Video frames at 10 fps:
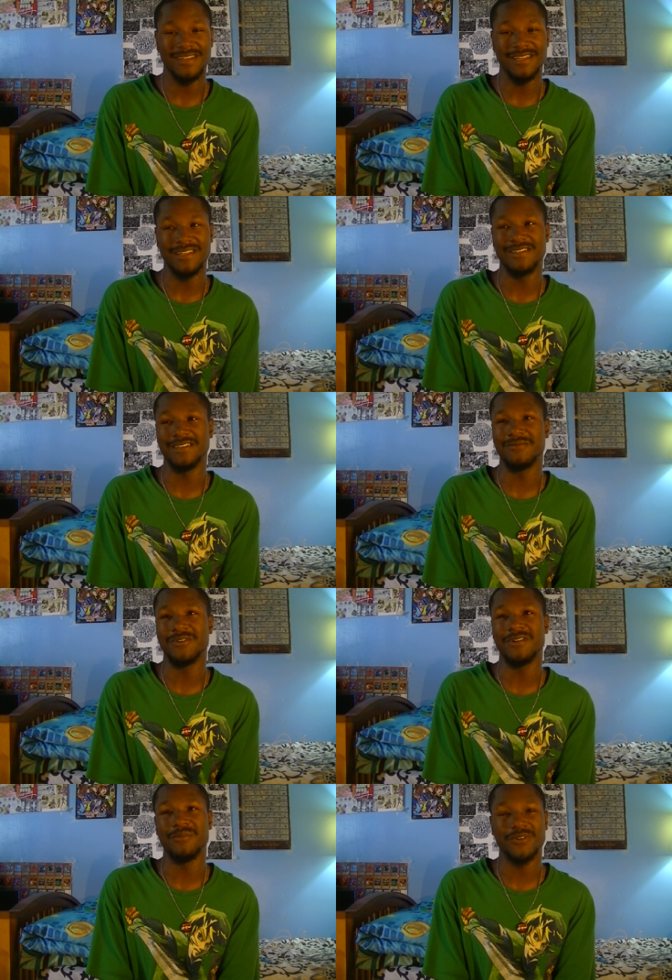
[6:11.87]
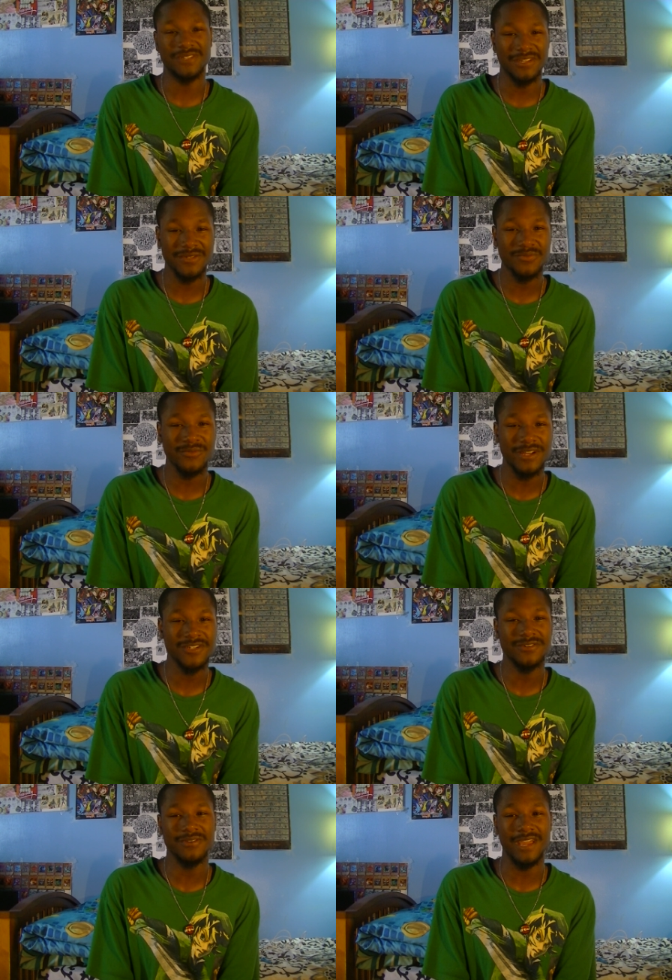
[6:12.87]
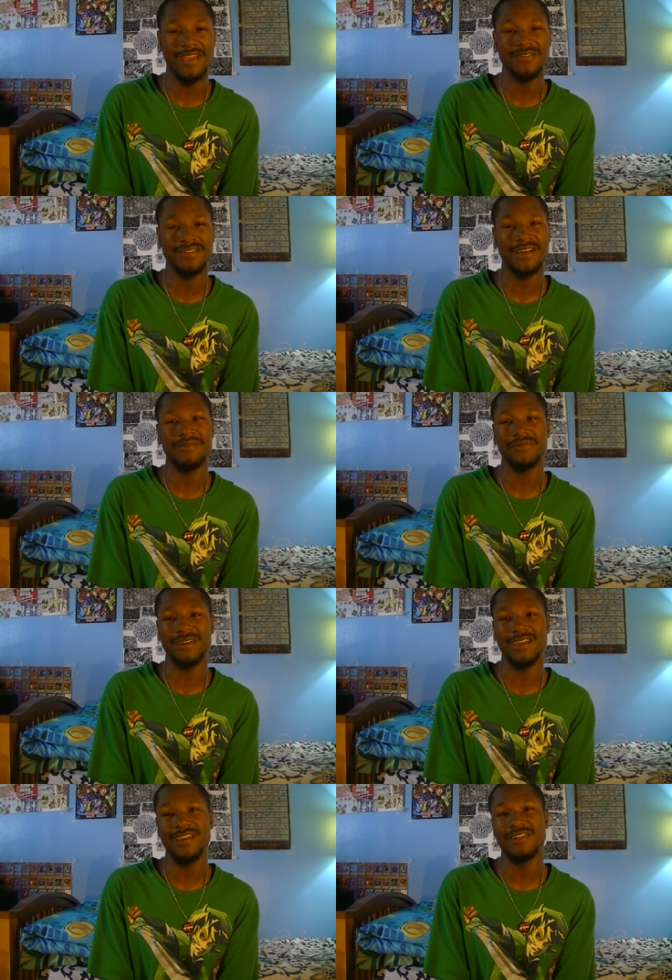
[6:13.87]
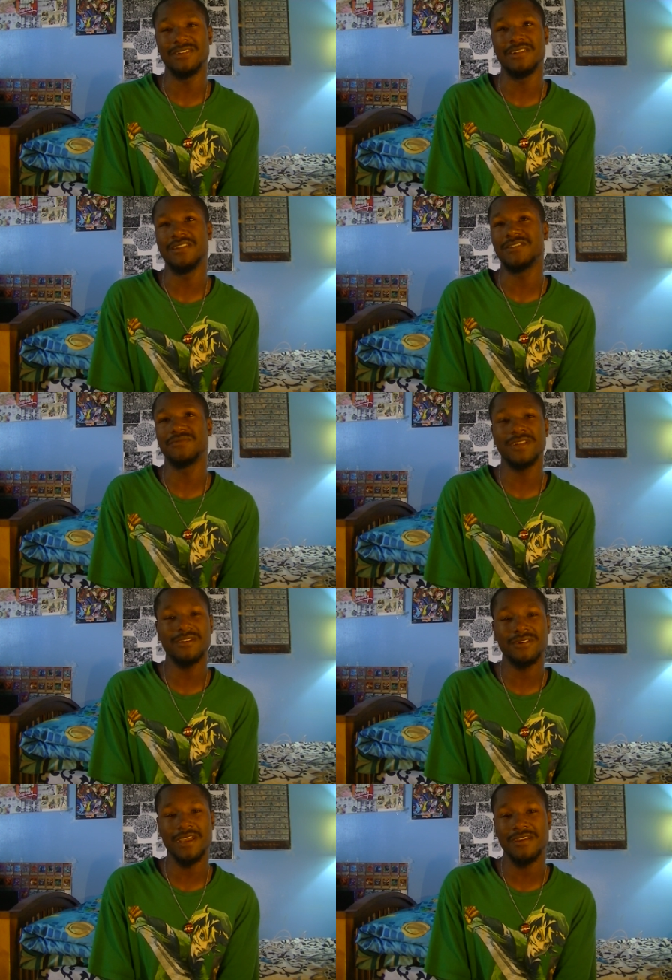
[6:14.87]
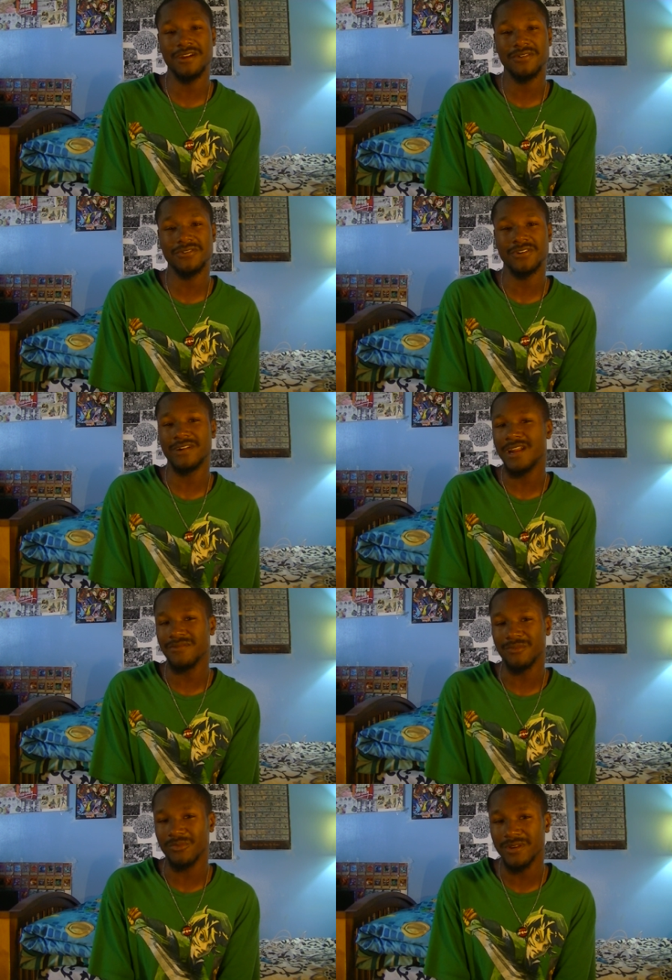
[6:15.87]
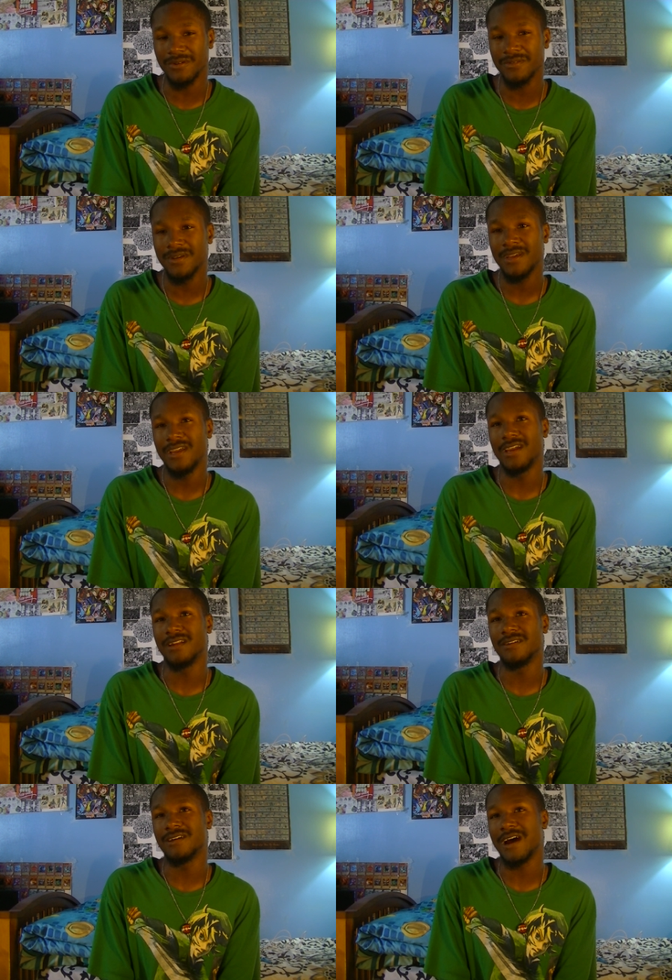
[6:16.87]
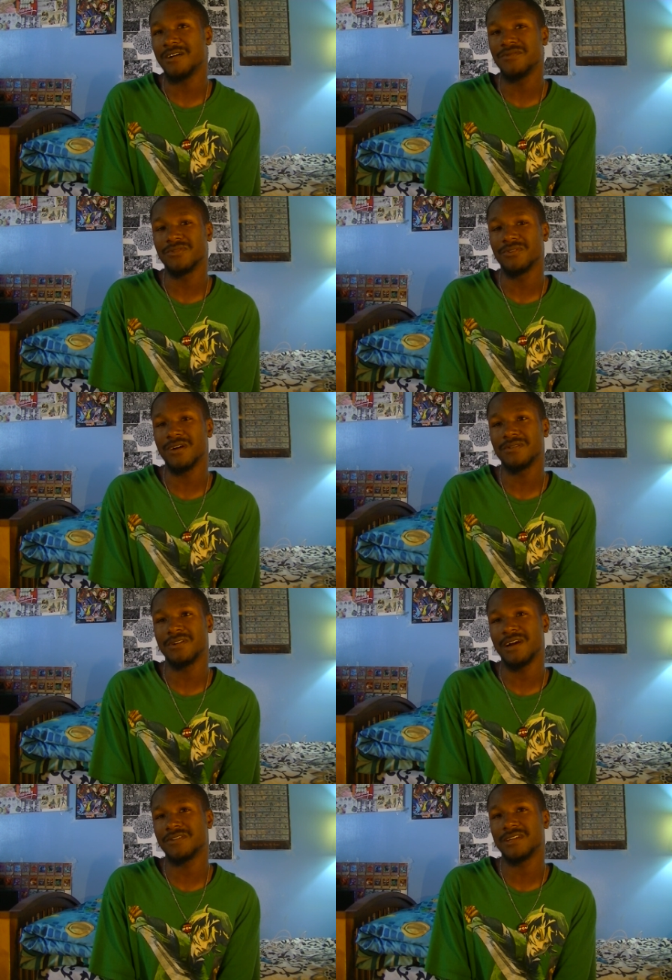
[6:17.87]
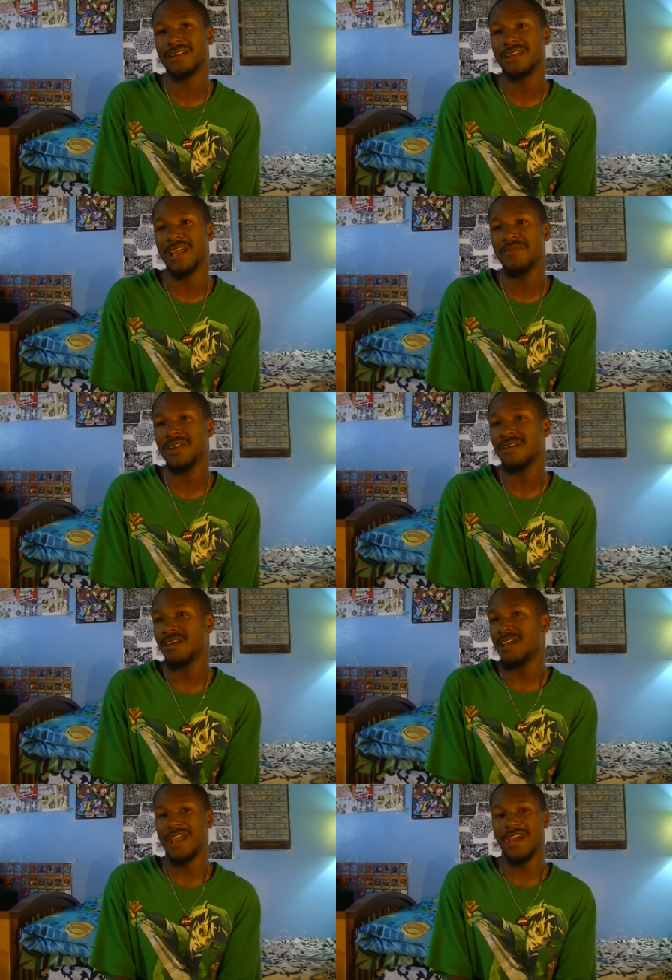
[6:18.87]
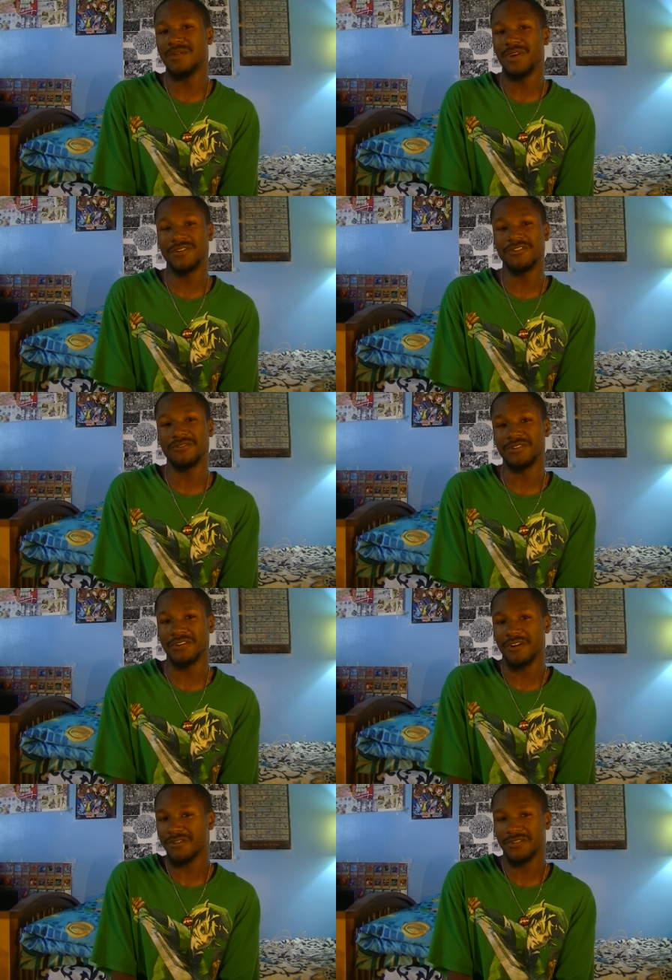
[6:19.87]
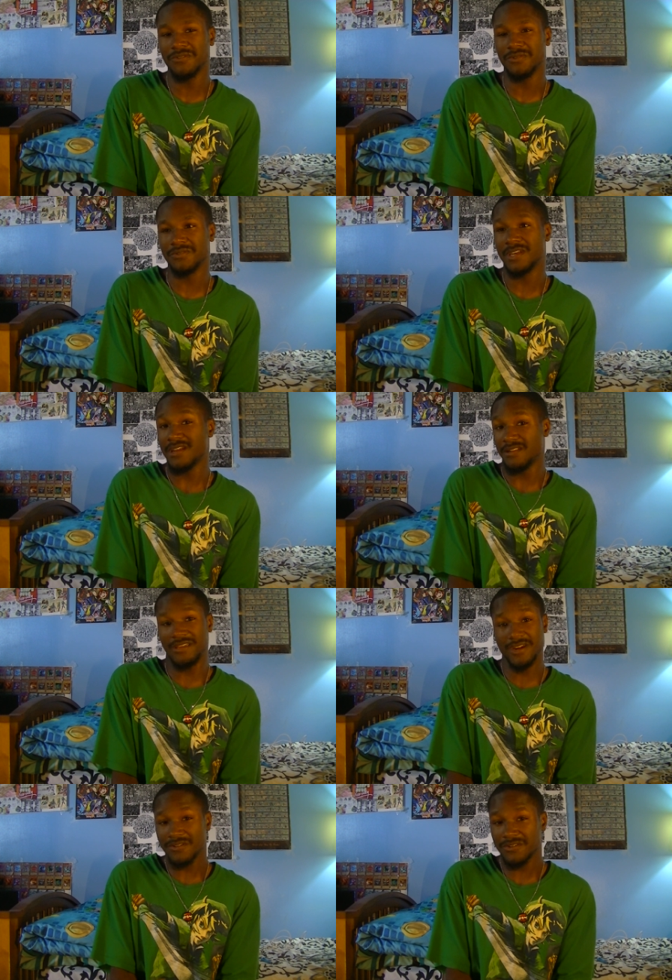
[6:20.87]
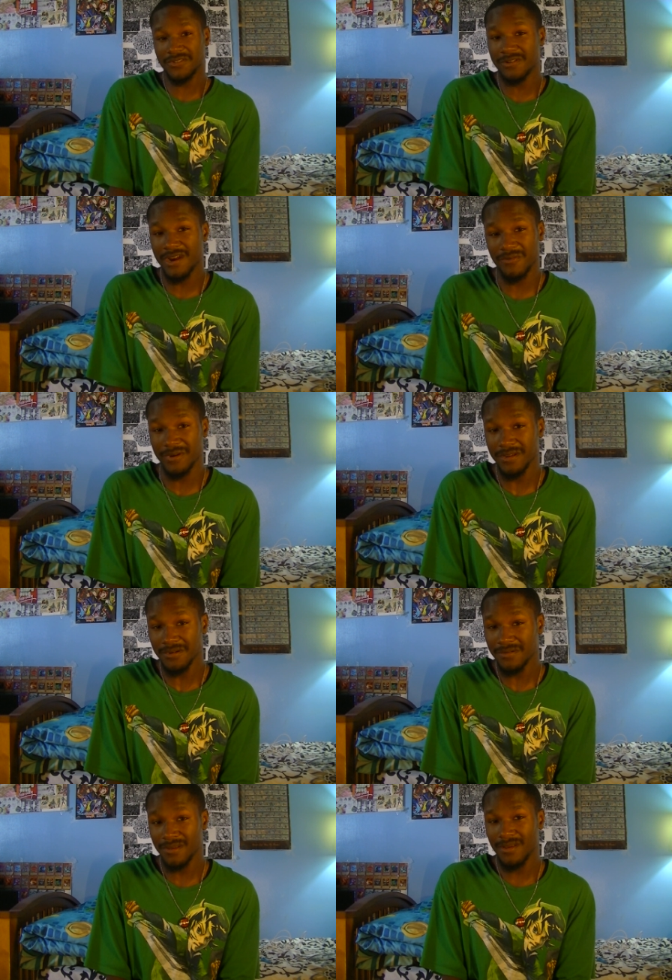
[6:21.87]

it's one of the most inspirational games that I play. these video game characters are not even real. And uh, I'll even throw out there outside of gaming, anime shows and cartoons. The characters are not real.